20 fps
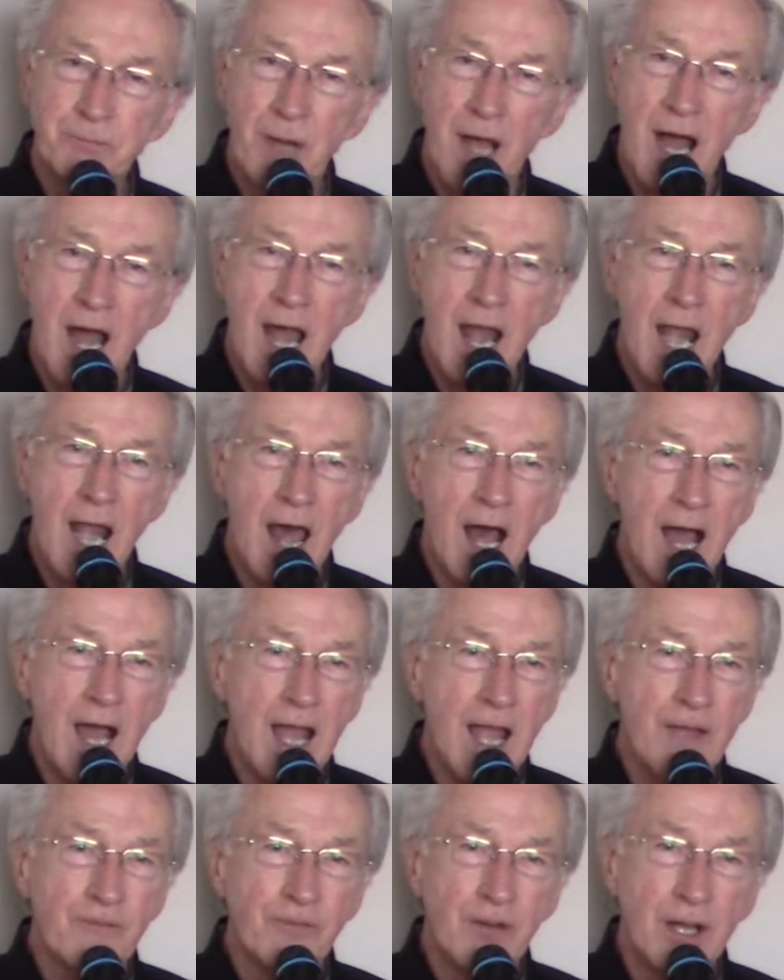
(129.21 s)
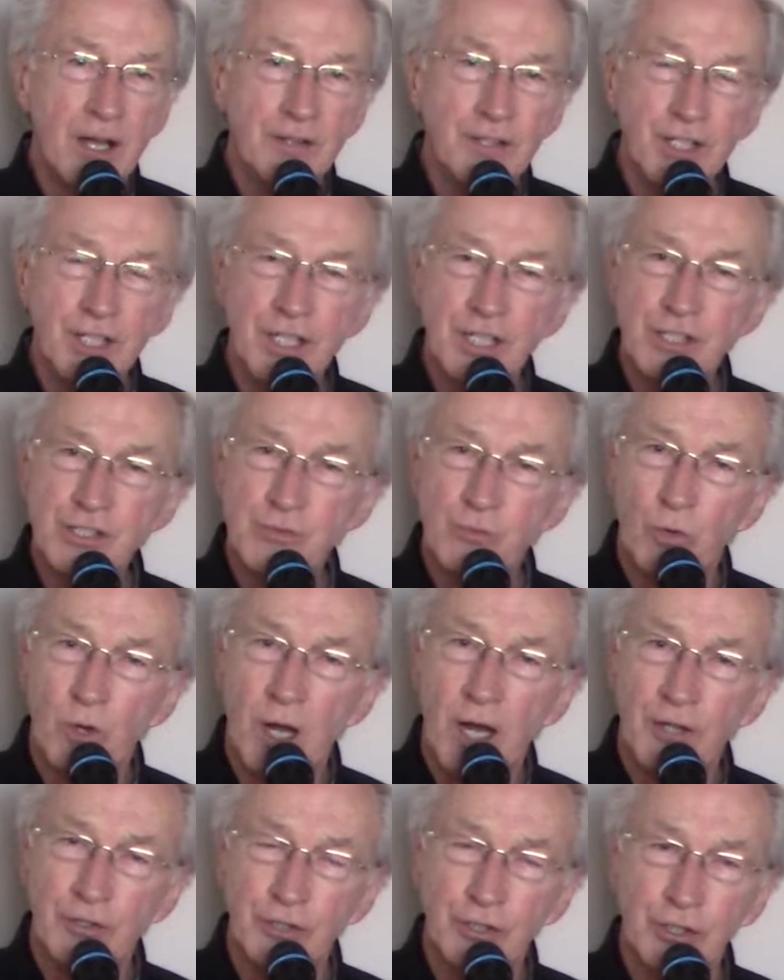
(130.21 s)
my life on these
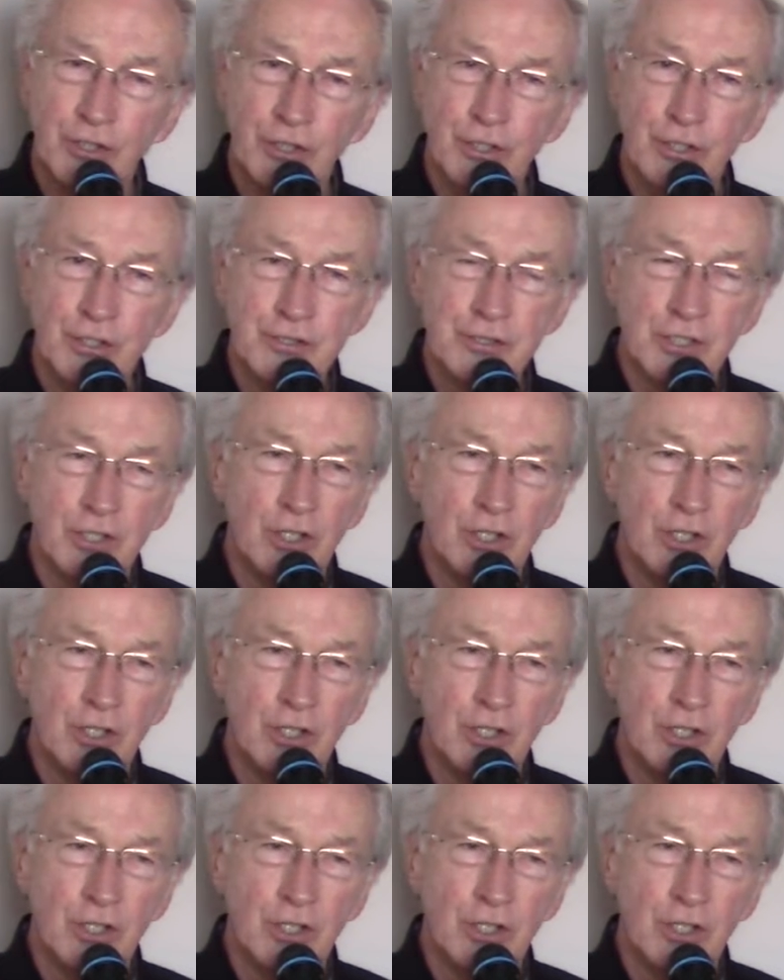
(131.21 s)
waters